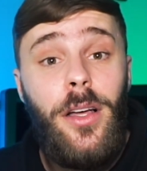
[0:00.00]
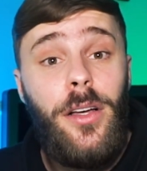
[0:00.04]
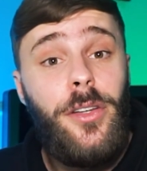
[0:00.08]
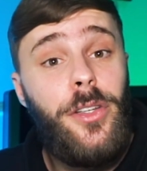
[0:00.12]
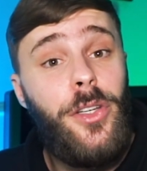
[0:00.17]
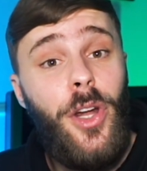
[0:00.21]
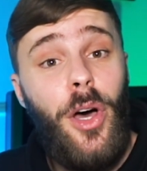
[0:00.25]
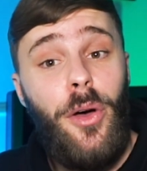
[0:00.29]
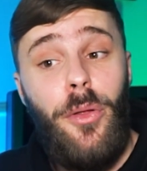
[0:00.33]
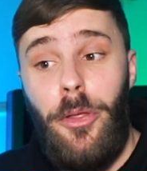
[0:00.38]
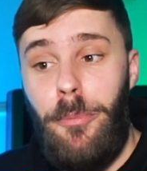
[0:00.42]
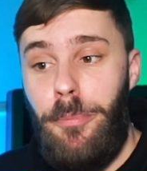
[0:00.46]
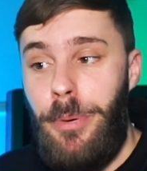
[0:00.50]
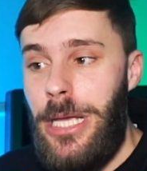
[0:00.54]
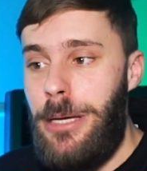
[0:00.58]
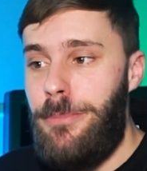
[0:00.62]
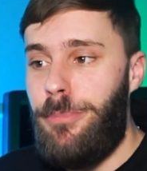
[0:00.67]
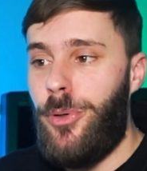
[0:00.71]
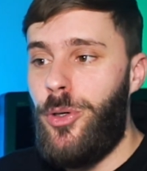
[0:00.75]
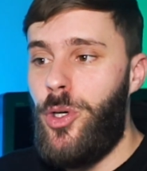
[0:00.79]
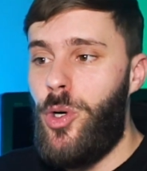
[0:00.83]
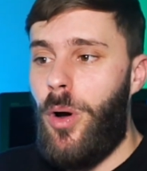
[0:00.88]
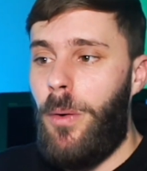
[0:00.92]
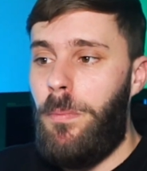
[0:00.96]
You know, the
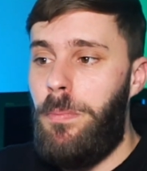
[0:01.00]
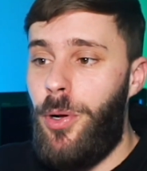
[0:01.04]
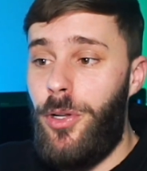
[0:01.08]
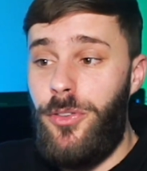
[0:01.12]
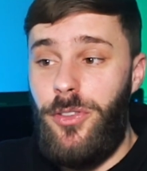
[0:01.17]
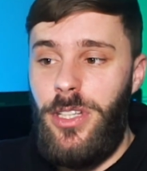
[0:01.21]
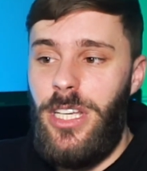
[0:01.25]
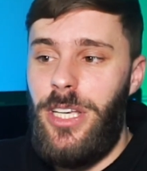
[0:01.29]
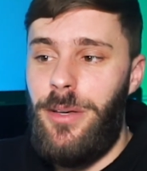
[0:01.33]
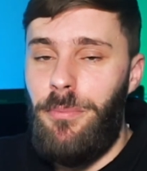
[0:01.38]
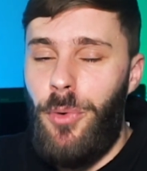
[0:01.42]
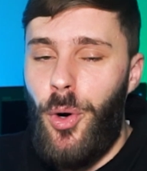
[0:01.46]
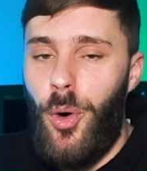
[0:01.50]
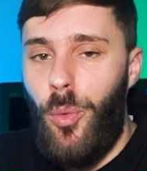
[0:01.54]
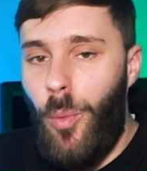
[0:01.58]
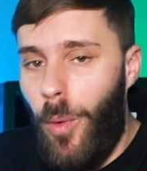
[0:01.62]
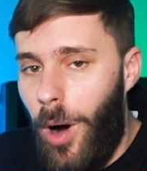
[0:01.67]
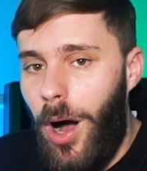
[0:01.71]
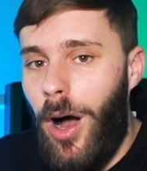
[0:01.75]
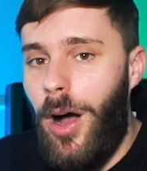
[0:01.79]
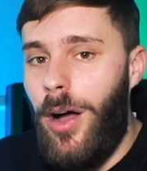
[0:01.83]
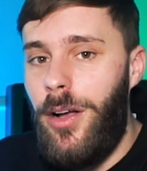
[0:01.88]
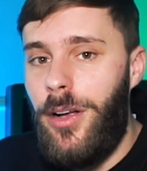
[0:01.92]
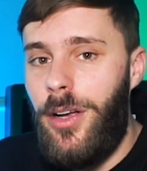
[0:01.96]
people who are putting in more
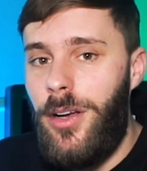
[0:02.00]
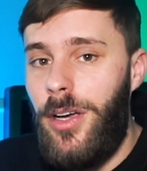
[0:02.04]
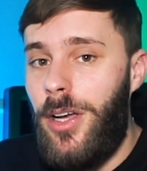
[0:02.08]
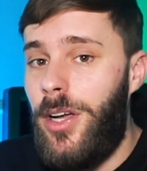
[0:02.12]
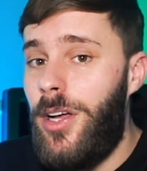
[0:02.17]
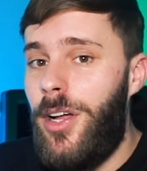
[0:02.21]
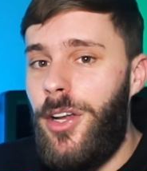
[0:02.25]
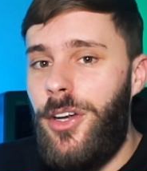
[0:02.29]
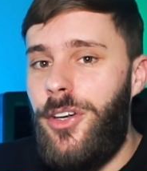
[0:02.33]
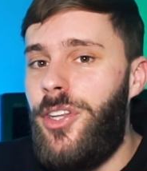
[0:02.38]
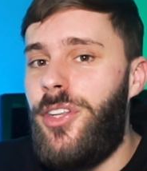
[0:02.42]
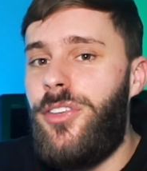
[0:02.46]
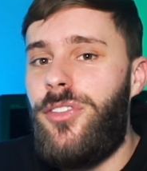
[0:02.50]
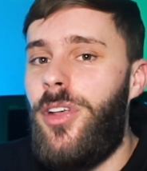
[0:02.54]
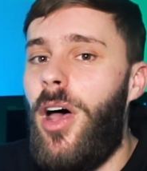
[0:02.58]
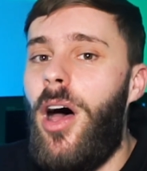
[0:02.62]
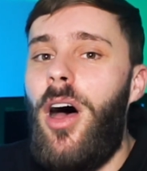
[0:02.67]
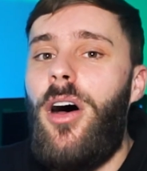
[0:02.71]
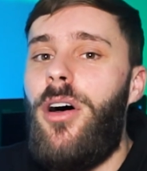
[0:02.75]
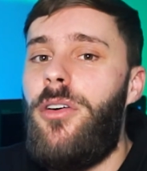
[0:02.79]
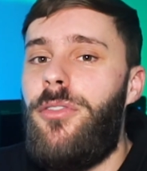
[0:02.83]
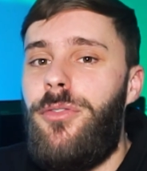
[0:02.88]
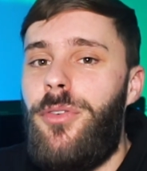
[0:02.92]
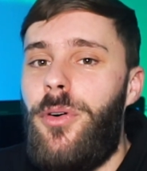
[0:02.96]
work
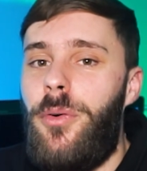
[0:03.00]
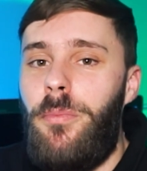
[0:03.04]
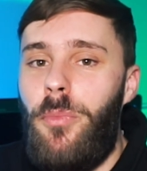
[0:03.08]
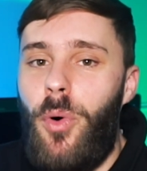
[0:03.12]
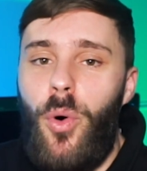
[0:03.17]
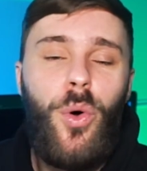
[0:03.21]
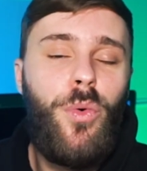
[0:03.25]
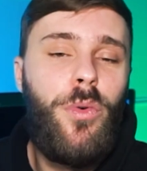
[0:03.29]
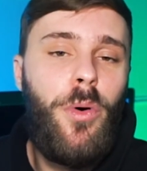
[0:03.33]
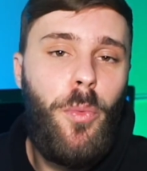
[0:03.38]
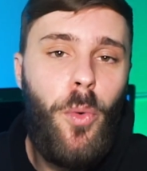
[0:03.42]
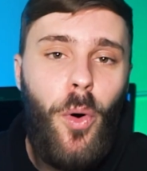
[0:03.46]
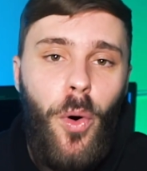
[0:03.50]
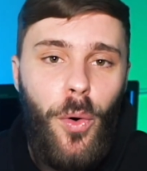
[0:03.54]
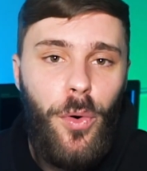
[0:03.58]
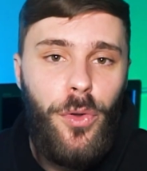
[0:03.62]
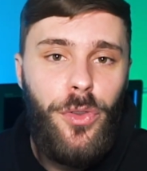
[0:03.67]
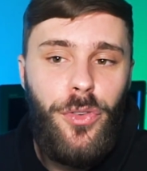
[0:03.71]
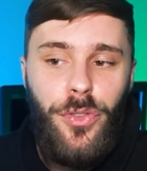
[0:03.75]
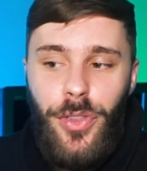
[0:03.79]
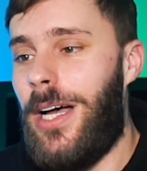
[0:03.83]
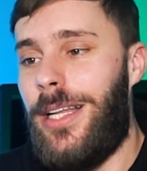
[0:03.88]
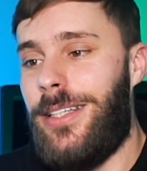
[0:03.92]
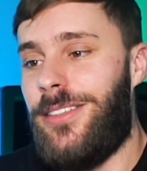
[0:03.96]
deserve more
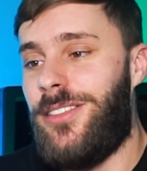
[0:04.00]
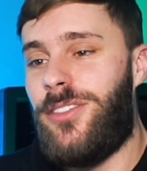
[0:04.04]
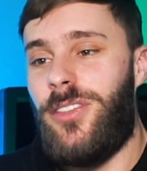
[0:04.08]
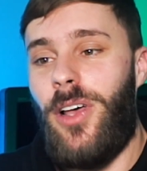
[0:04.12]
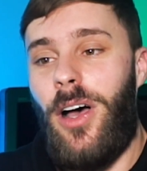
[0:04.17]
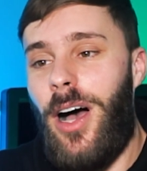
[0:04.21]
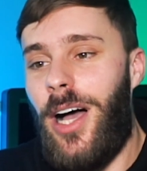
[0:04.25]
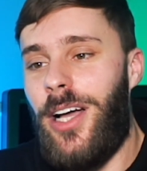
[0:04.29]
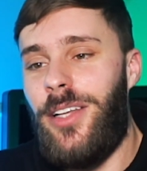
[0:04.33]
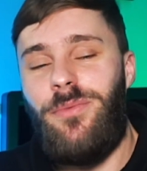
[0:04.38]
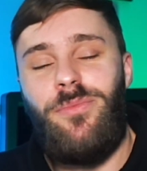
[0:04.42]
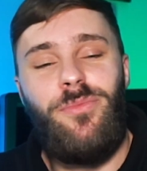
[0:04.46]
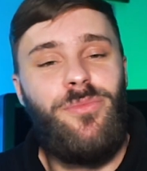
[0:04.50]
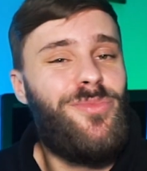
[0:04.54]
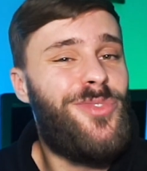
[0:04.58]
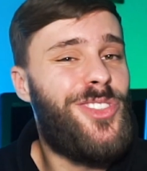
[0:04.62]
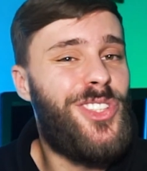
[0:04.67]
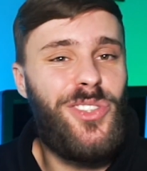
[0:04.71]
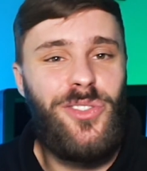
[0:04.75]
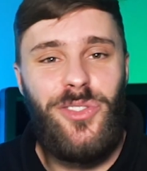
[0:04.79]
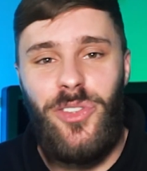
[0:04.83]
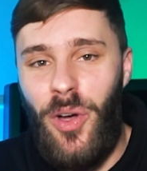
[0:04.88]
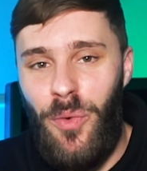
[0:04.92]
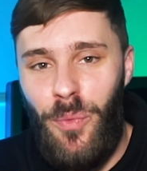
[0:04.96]
rewards. And I
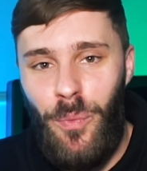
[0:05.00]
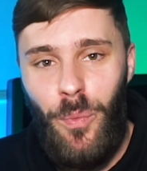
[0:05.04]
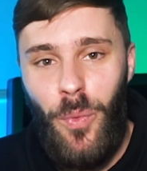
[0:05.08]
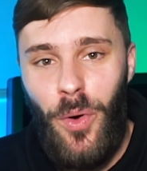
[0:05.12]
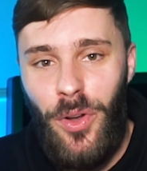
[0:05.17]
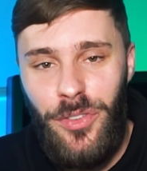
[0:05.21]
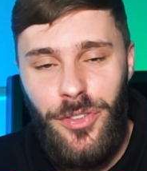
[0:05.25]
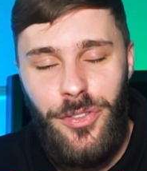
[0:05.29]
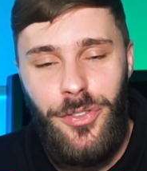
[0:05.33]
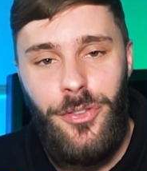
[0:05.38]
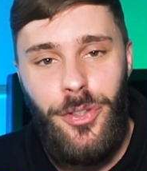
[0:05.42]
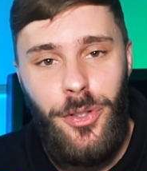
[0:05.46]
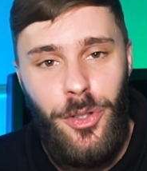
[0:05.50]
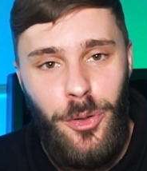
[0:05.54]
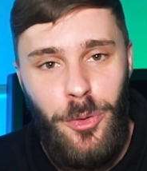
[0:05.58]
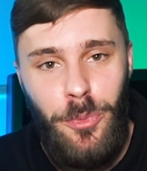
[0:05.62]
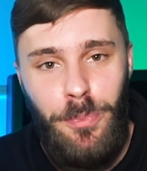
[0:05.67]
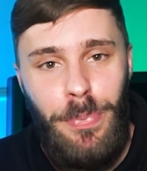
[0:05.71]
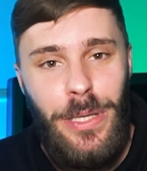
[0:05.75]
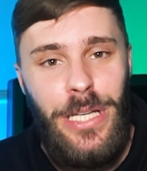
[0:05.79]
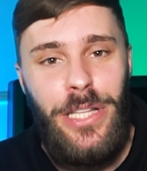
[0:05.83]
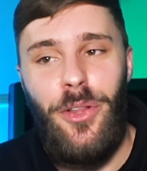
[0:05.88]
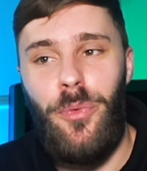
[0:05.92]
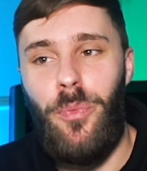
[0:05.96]
just don't want to
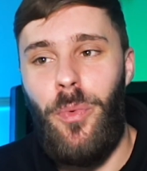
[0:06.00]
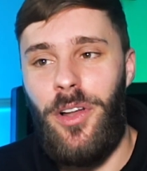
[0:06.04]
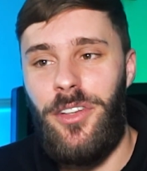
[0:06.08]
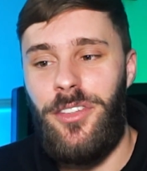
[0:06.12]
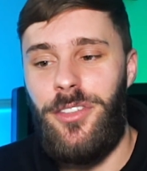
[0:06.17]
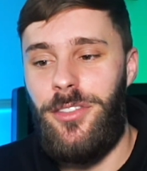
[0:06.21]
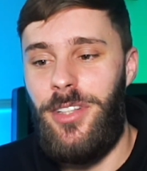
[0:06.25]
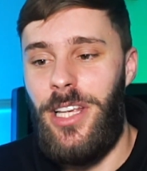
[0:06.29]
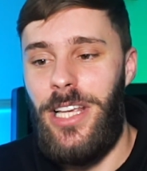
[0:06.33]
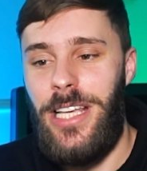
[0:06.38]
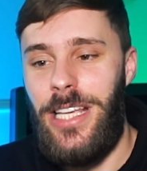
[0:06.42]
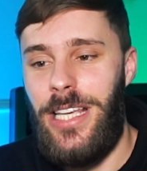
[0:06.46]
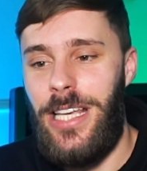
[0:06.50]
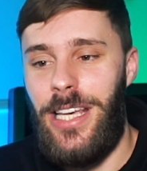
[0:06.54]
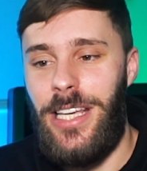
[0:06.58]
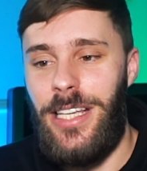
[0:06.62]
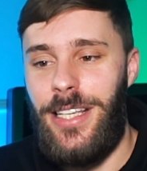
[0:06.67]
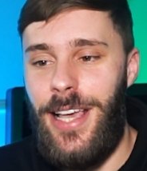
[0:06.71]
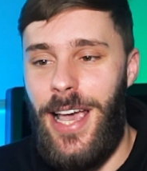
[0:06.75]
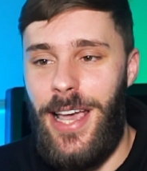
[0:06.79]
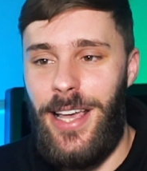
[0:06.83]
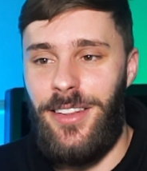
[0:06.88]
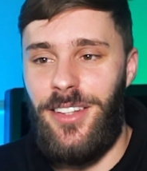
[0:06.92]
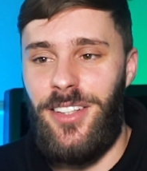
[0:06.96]
be the one sitting here
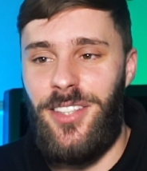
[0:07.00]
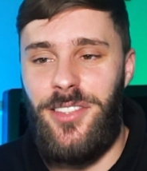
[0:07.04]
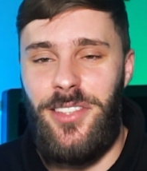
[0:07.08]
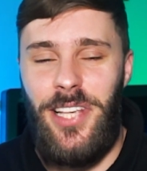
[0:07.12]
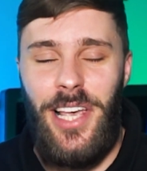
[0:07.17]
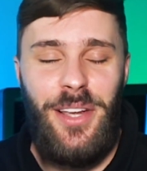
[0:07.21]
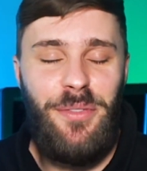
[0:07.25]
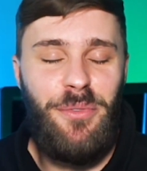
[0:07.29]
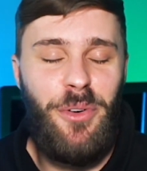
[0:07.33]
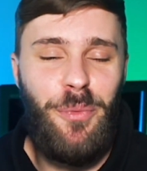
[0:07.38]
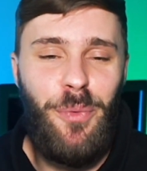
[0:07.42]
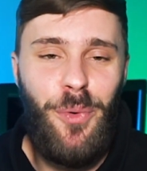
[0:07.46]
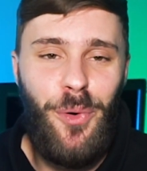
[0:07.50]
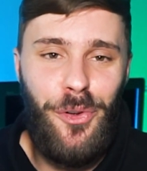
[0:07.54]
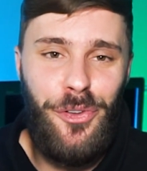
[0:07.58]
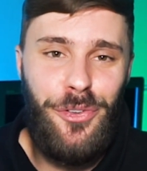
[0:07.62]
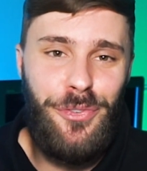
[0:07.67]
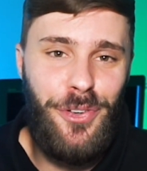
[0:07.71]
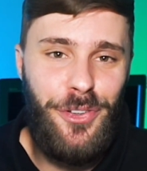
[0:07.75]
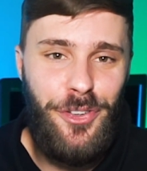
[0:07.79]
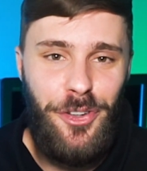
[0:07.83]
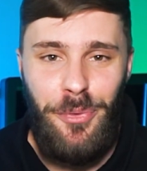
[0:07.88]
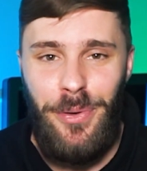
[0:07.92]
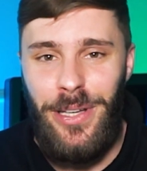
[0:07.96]
getting the same
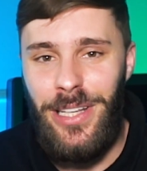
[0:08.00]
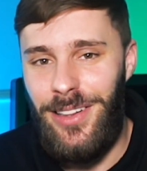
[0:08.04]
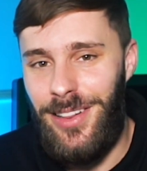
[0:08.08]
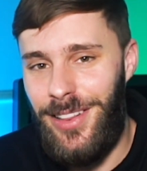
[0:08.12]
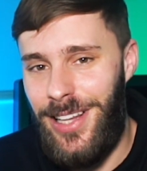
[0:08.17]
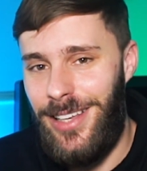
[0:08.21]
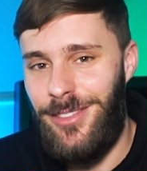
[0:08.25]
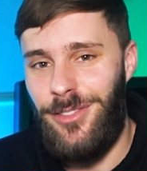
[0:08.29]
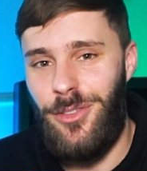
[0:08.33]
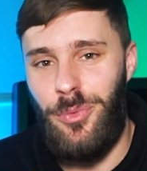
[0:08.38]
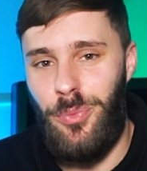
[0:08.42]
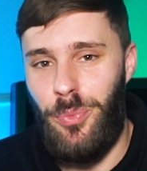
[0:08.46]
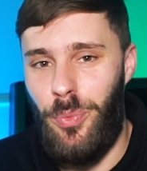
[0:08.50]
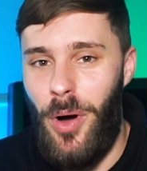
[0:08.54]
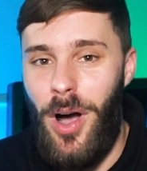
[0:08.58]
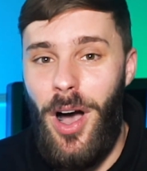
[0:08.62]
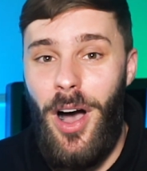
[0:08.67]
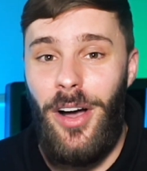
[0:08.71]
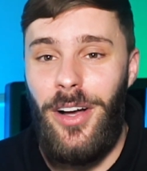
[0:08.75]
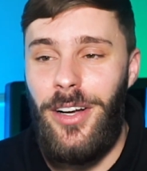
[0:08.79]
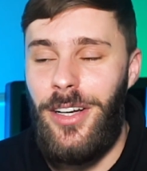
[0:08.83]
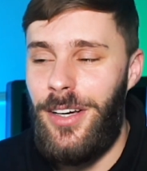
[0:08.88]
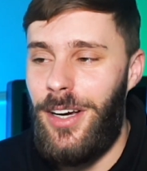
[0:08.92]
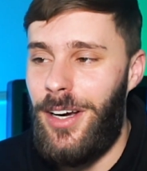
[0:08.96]
rewards for doing less
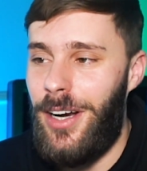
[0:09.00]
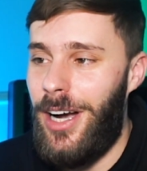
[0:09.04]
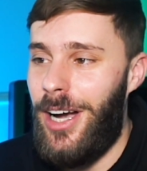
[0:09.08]
work.